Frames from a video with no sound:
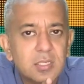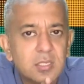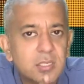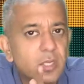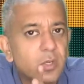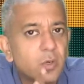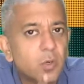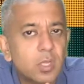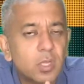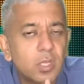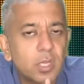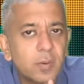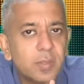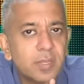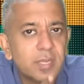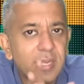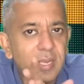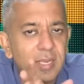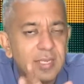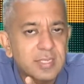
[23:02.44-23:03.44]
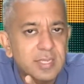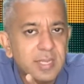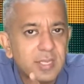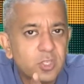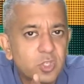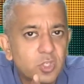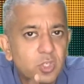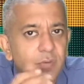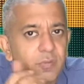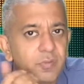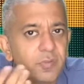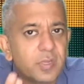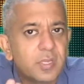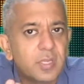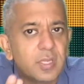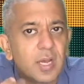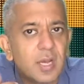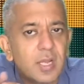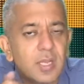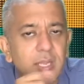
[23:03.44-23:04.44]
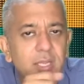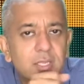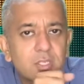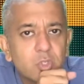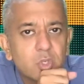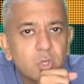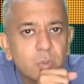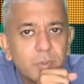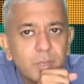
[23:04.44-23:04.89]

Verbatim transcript: you all now in the next lecture with our next topic.